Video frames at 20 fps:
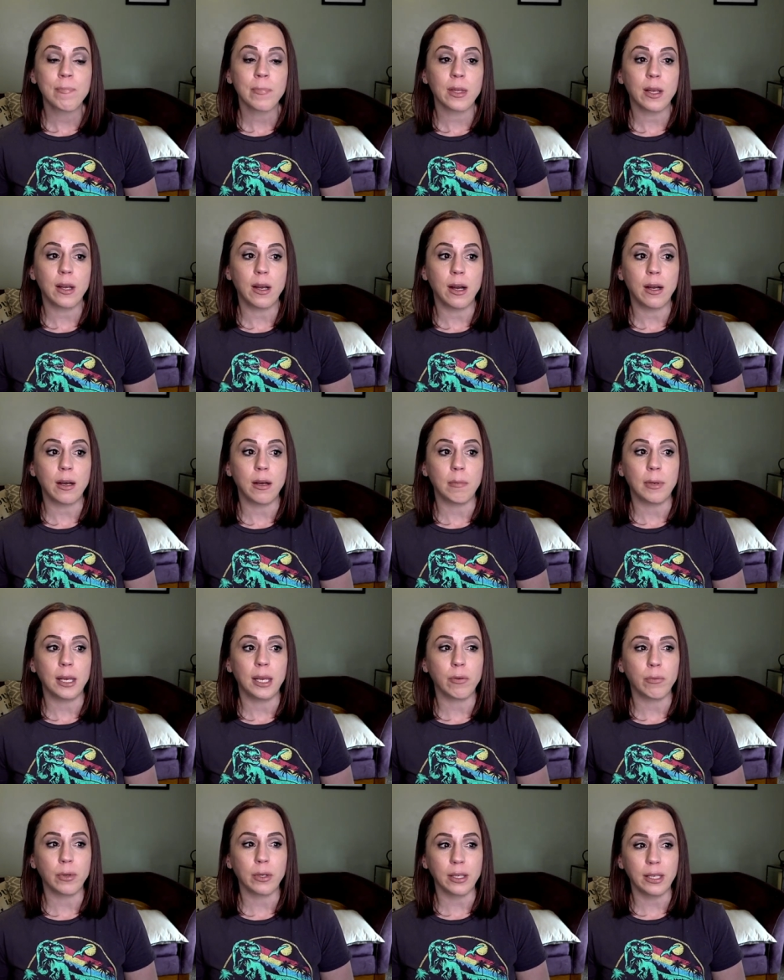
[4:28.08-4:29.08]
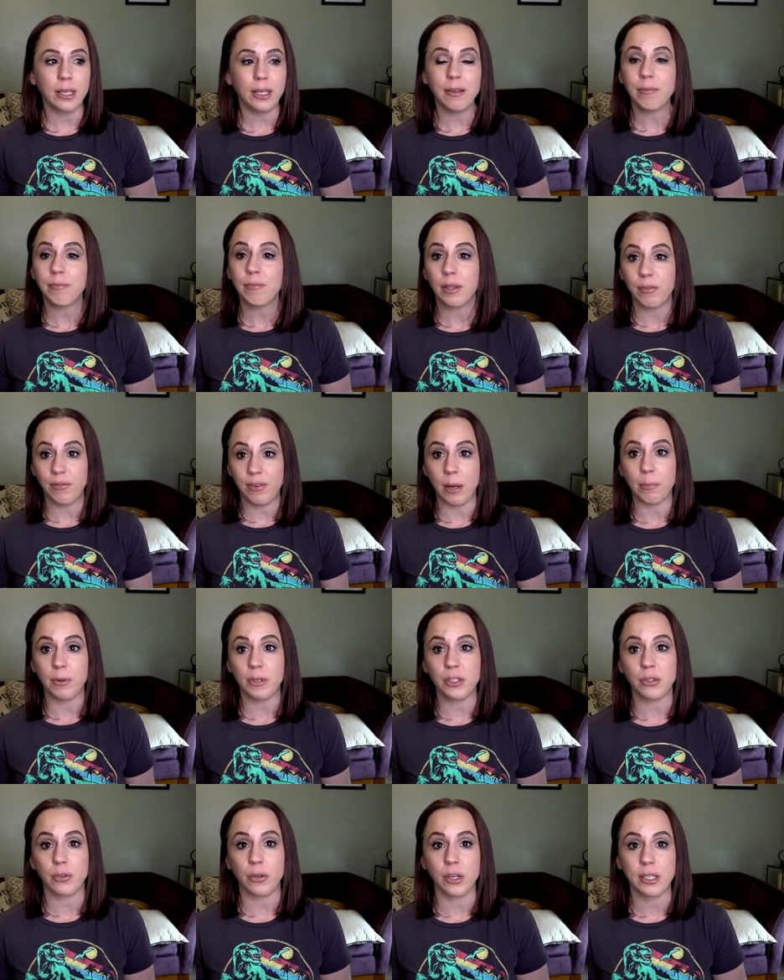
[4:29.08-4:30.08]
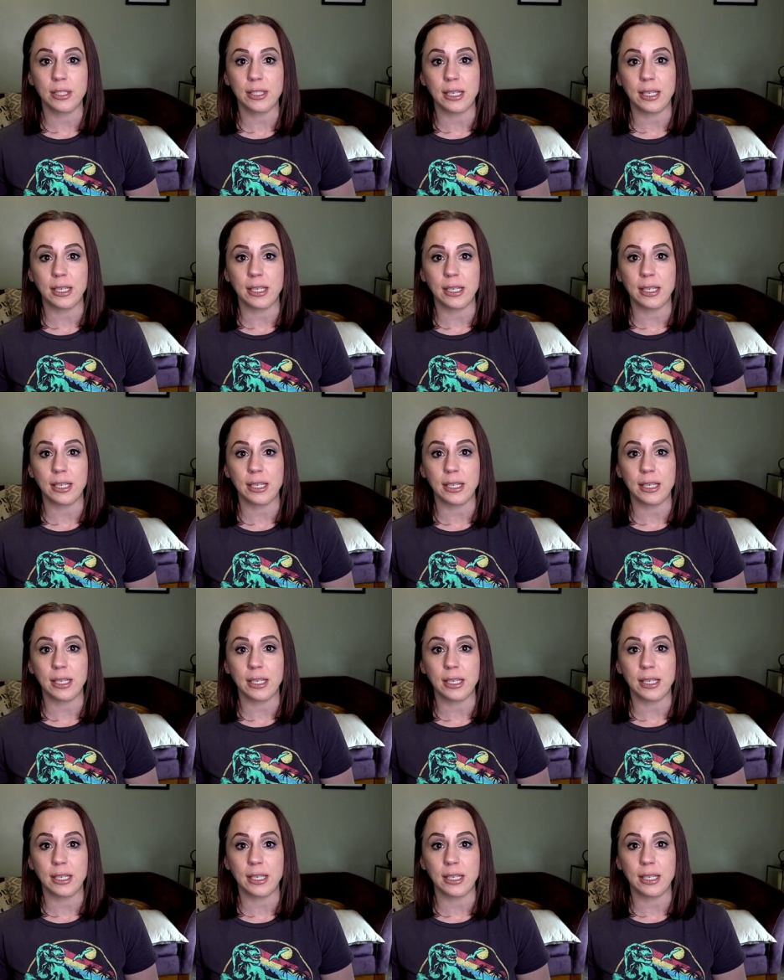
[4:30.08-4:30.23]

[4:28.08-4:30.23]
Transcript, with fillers: Um, and really, the family source